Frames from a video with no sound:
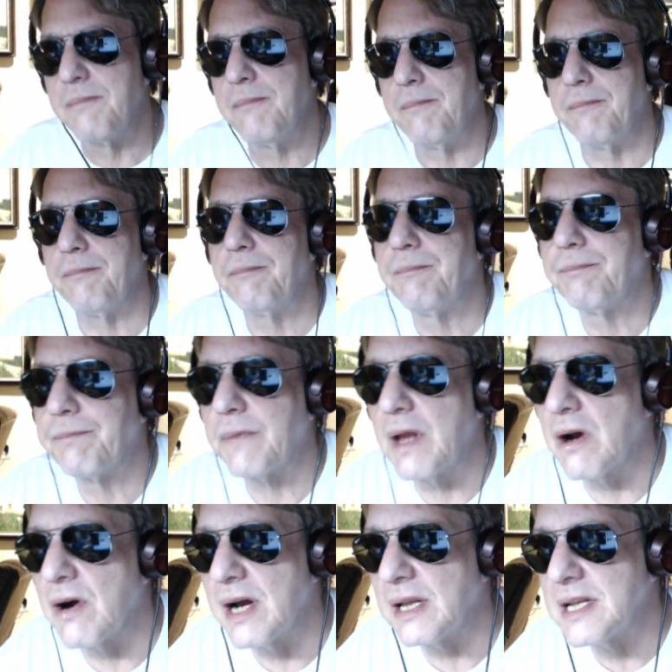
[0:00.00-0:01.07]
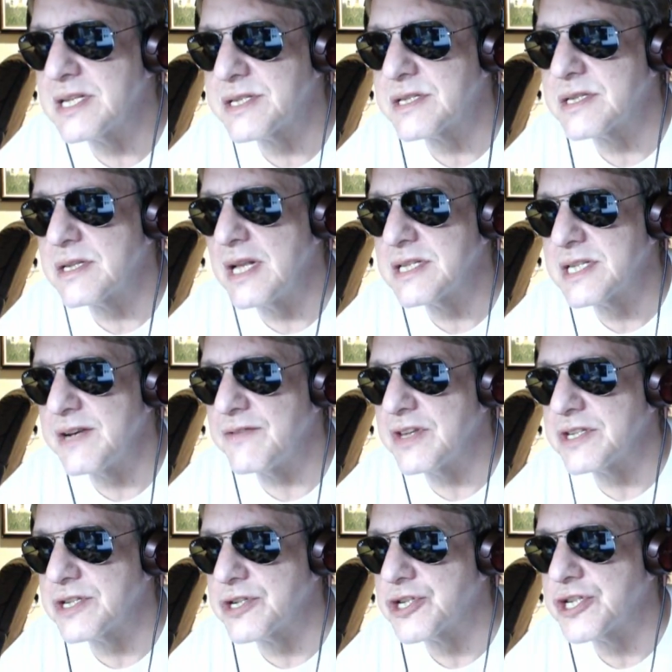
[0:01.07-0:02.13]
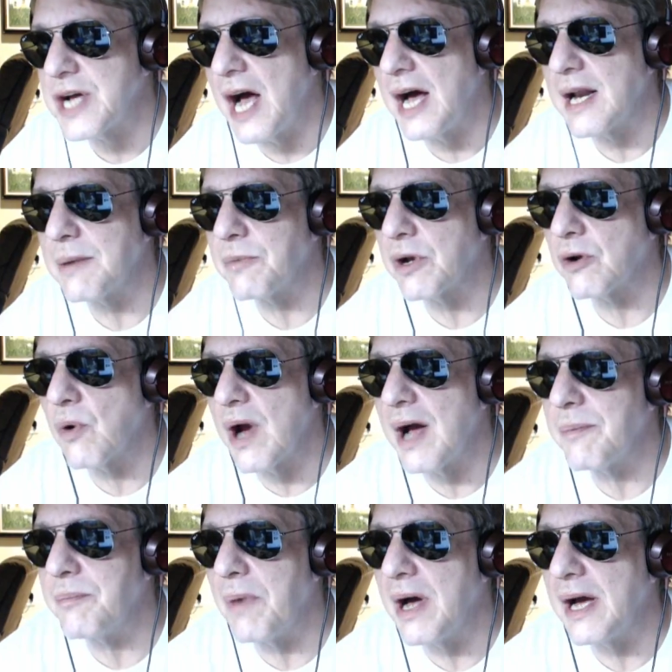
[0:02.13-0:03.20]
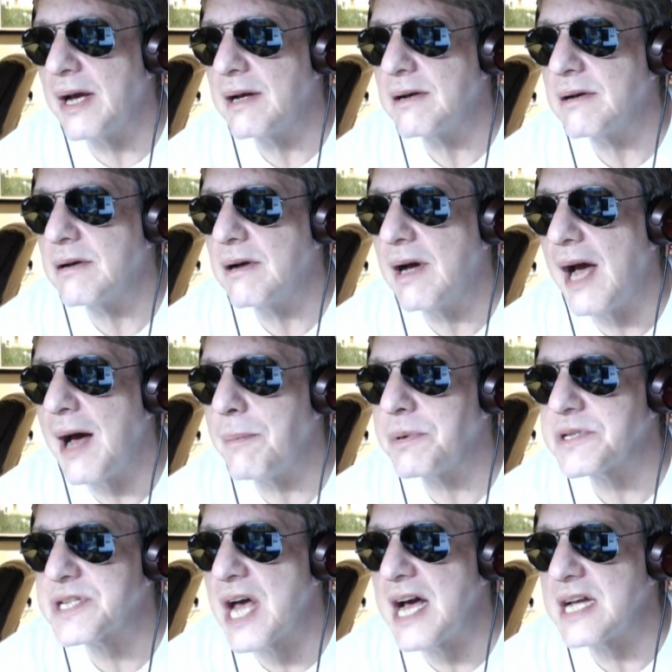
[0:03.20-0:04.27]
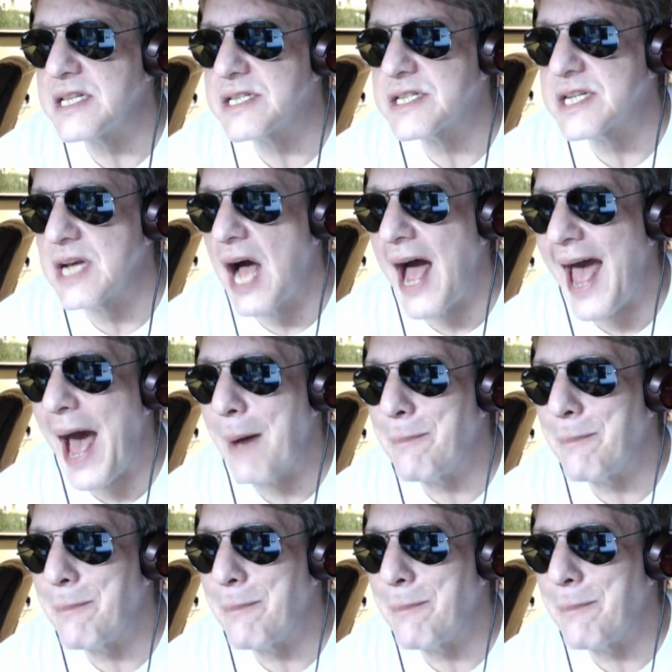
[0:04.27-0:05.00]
All right, let's give this a shot. I'm going to grab my apple seed-sized